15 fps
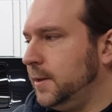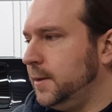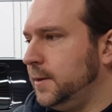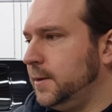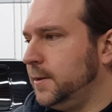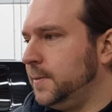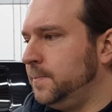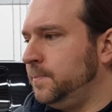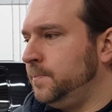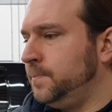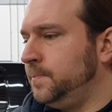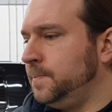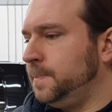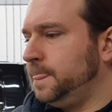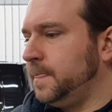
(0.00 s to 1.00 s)

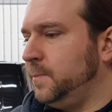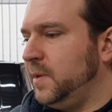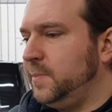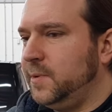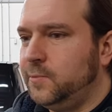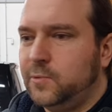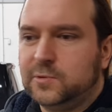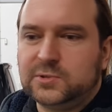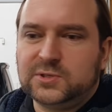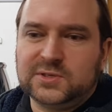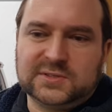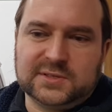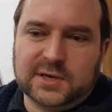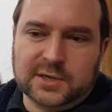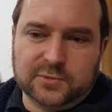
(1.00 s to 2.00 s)
Um, maybe we'll
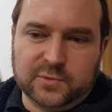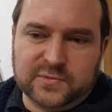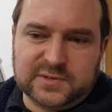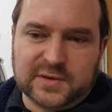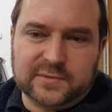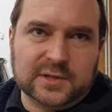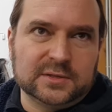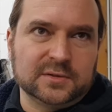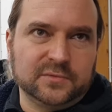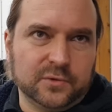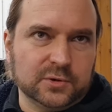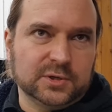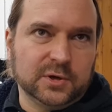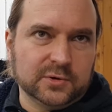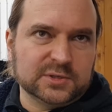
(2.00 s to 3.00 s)
just start with
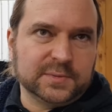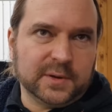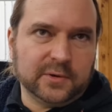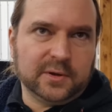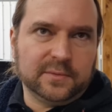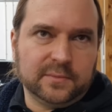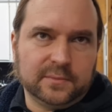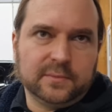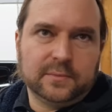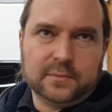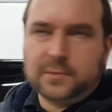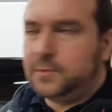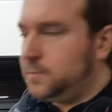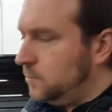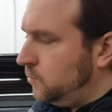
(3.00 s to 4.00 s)
730 horsepower,
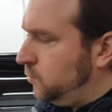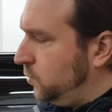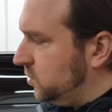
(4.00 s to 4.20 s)
mm-hmm.